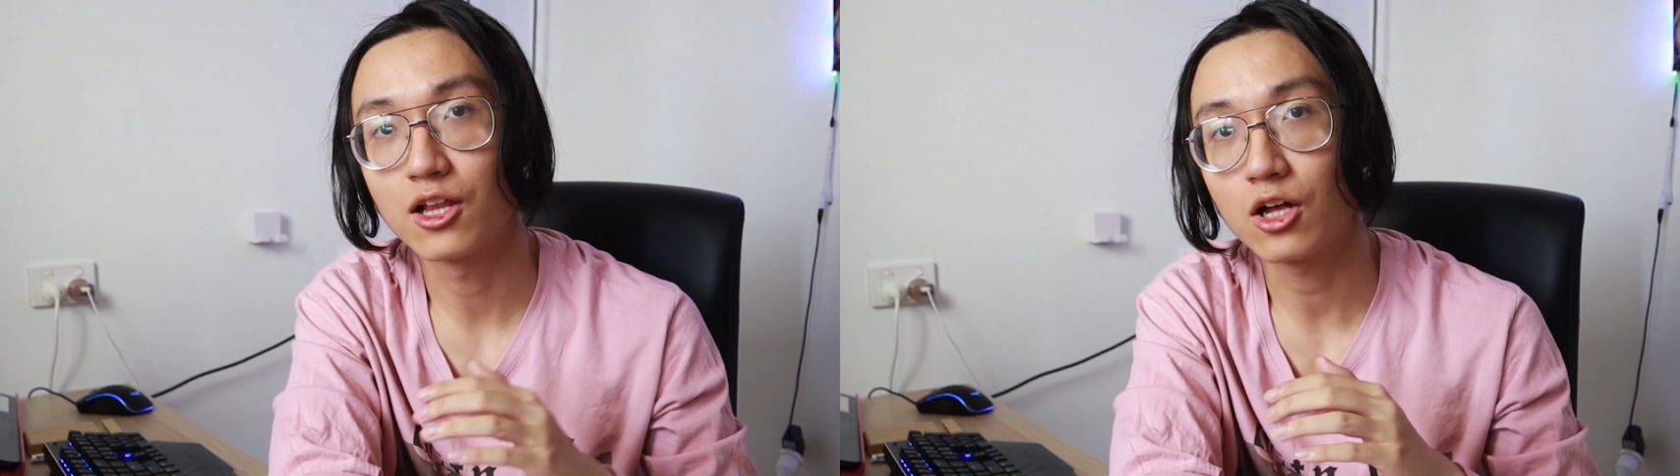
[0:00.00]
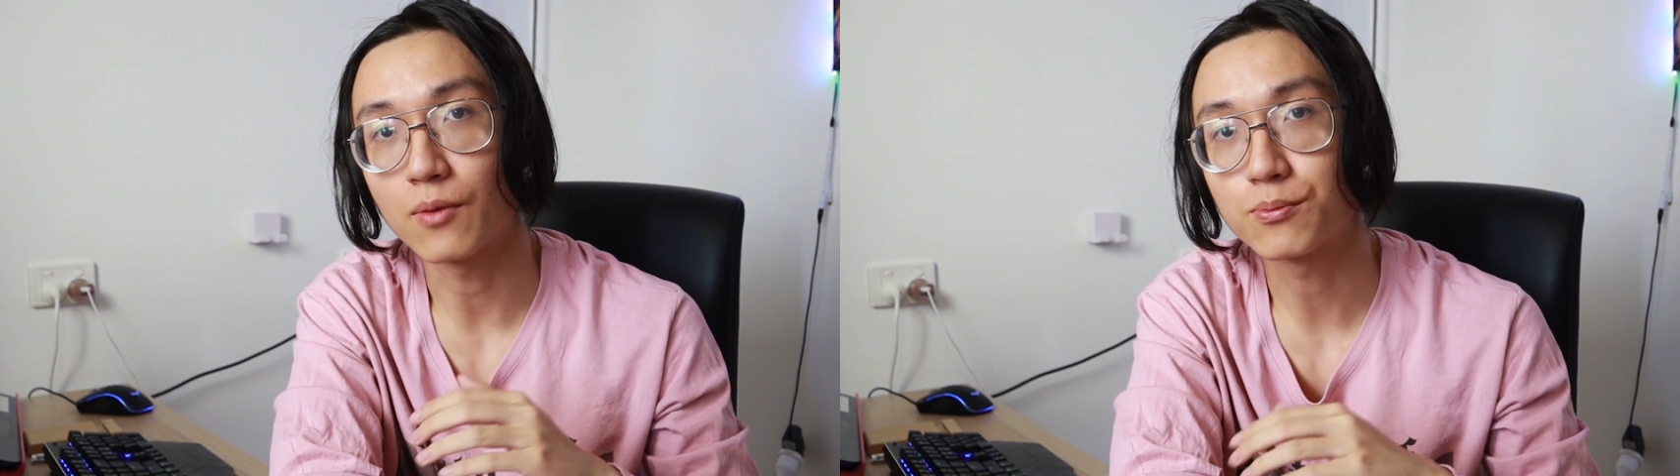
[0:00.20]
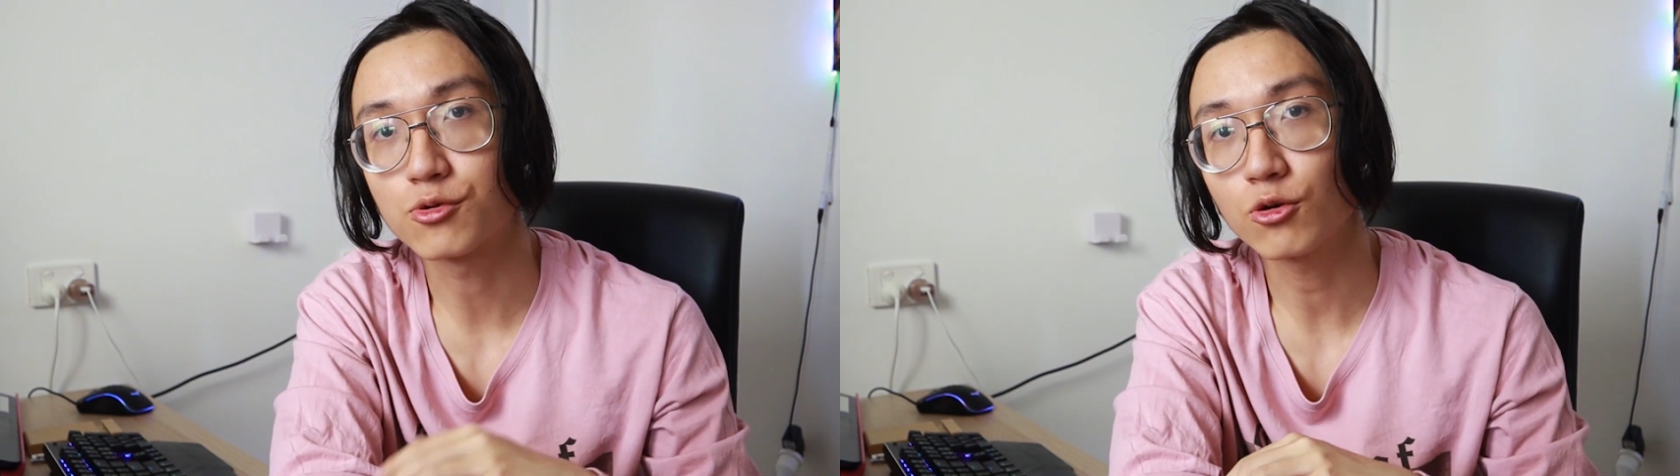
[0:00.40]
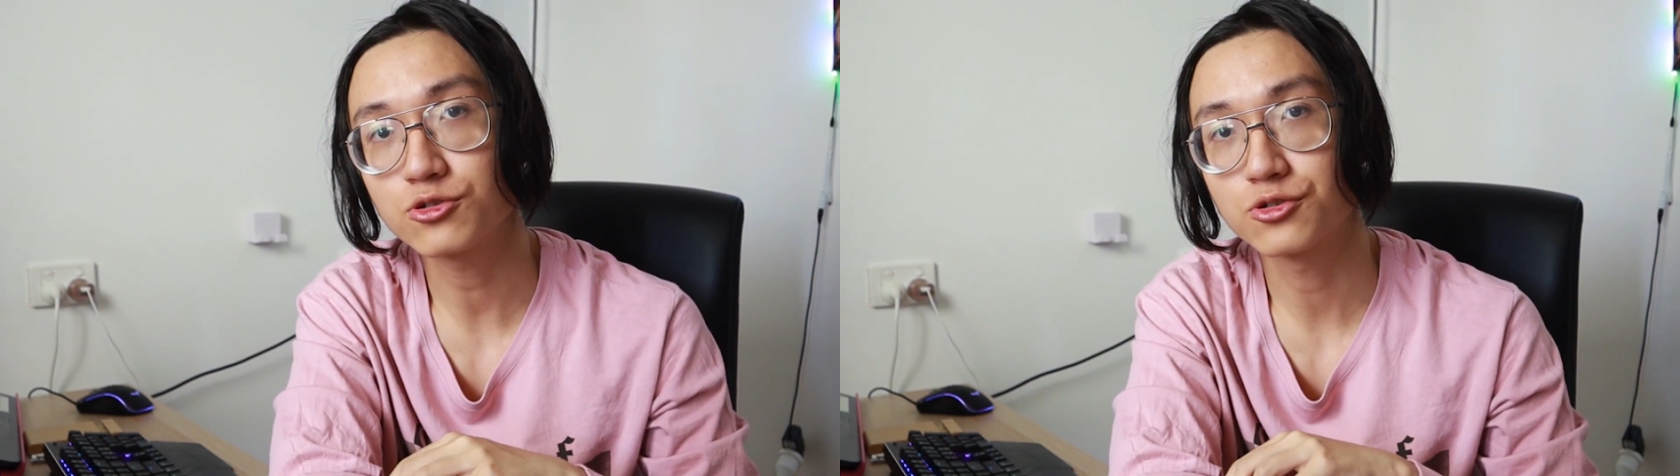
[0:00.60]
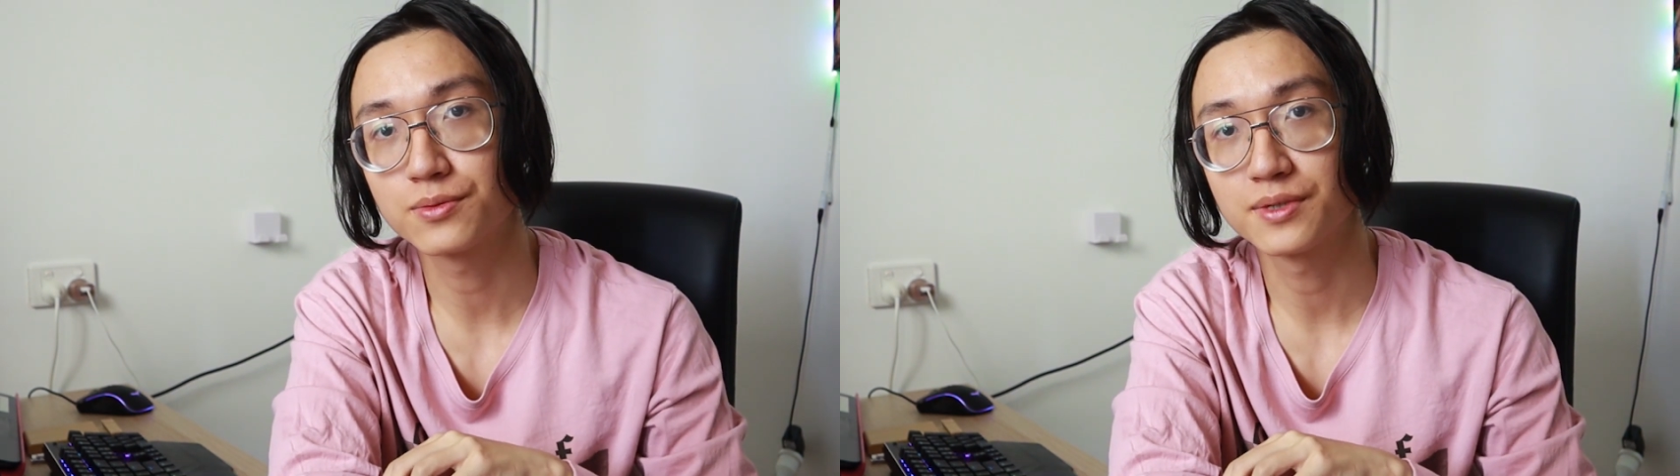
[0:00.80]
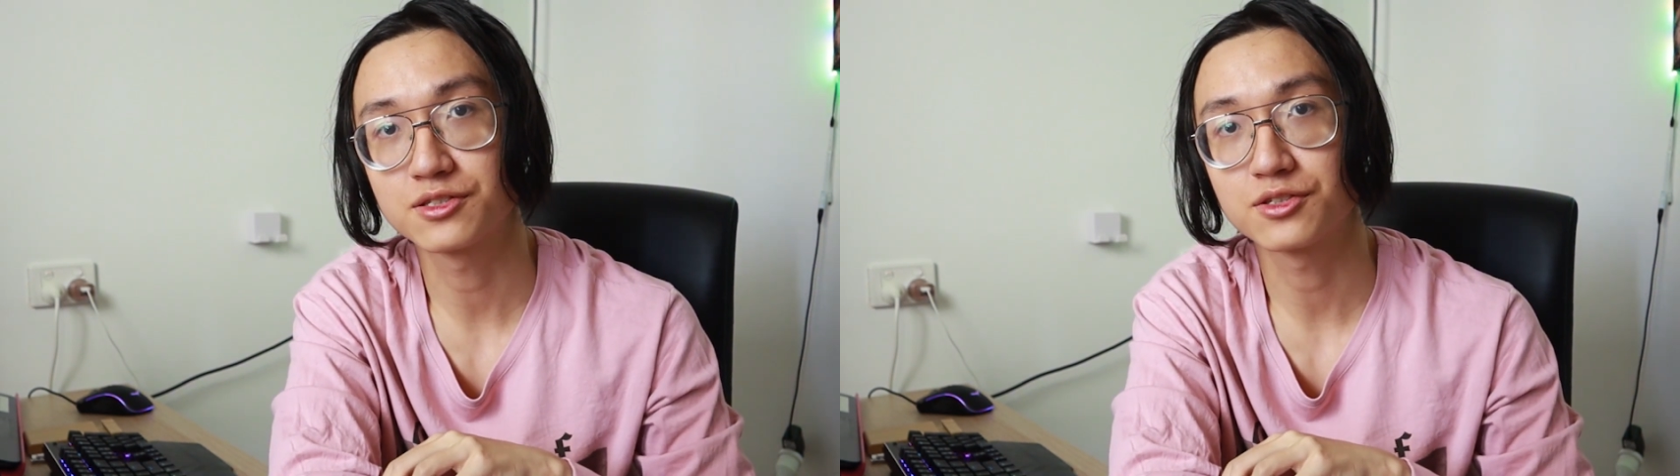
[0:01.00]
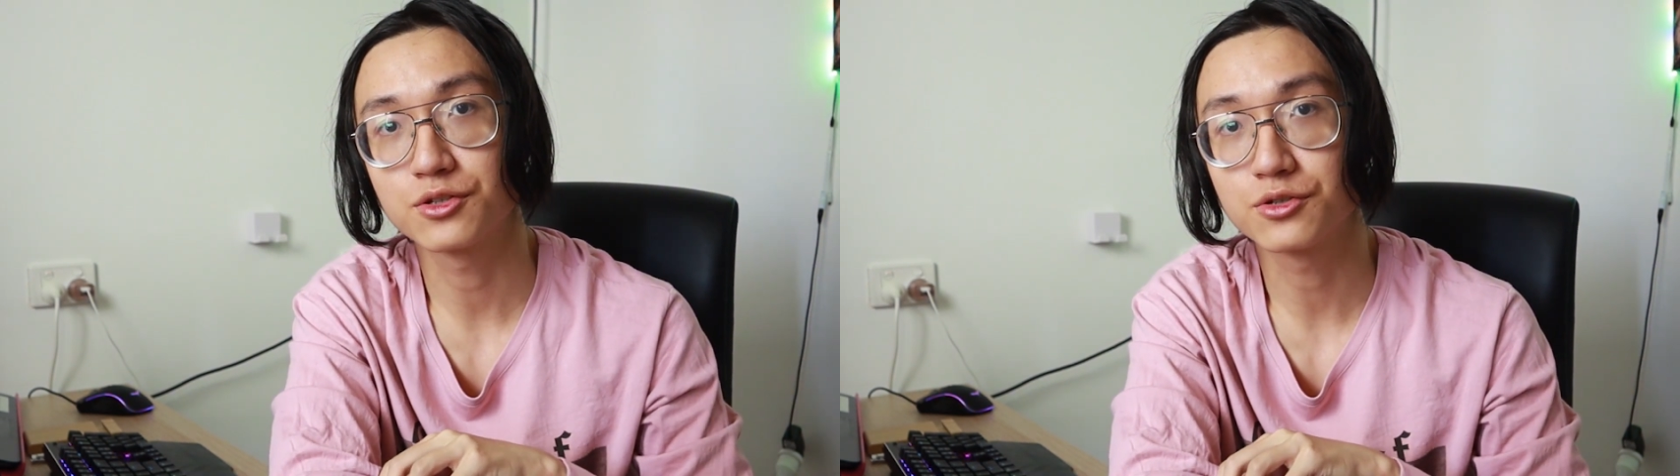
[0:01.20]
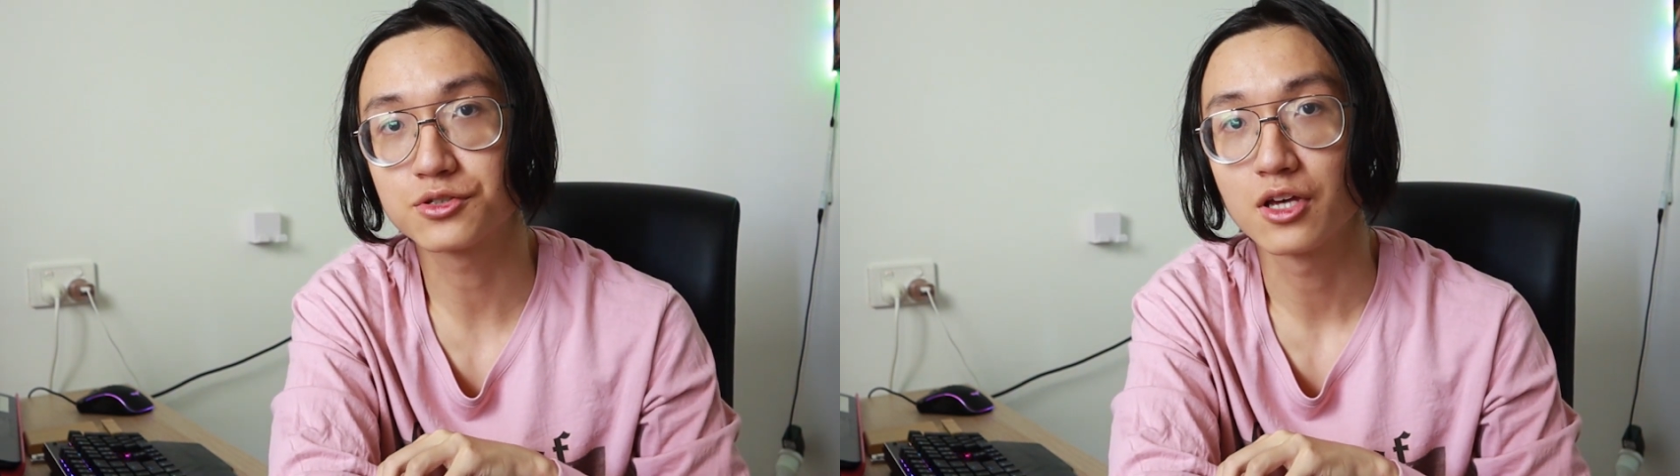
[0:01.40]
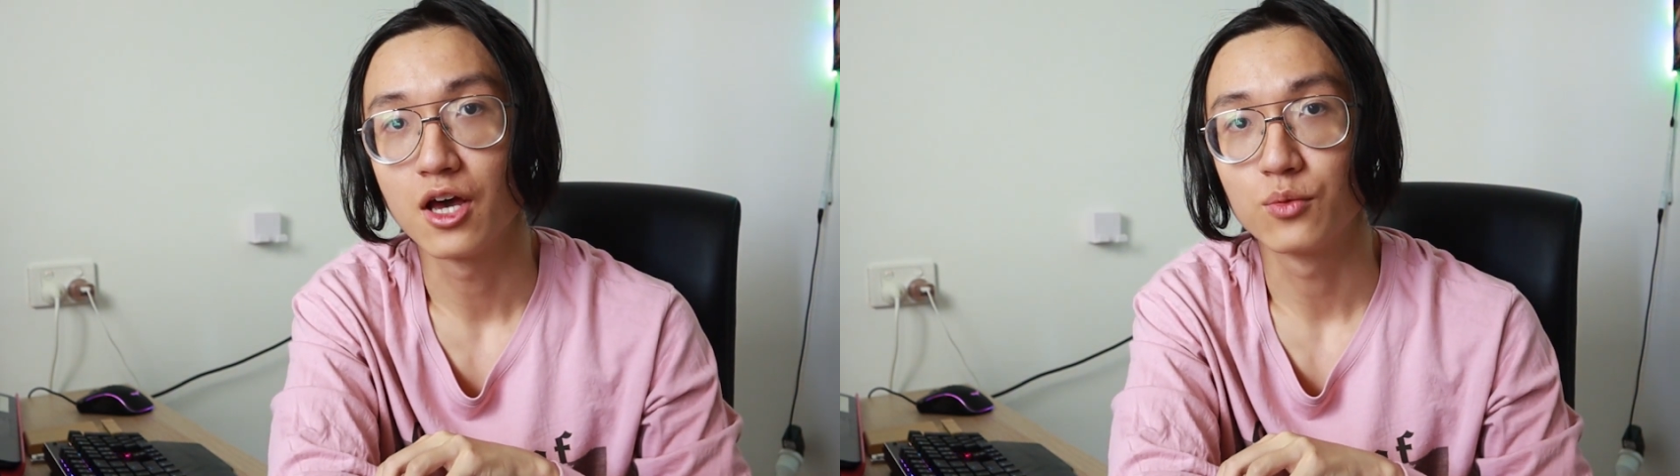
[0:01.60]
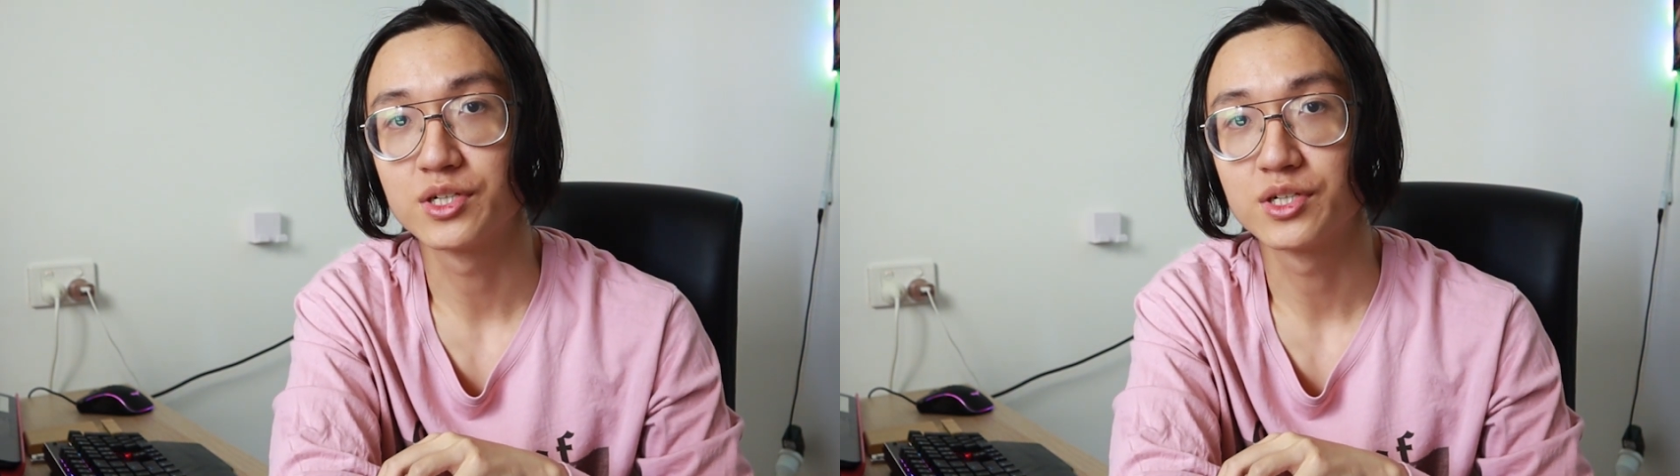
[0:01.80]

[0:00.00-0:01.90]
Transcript: lot of pro streamers use,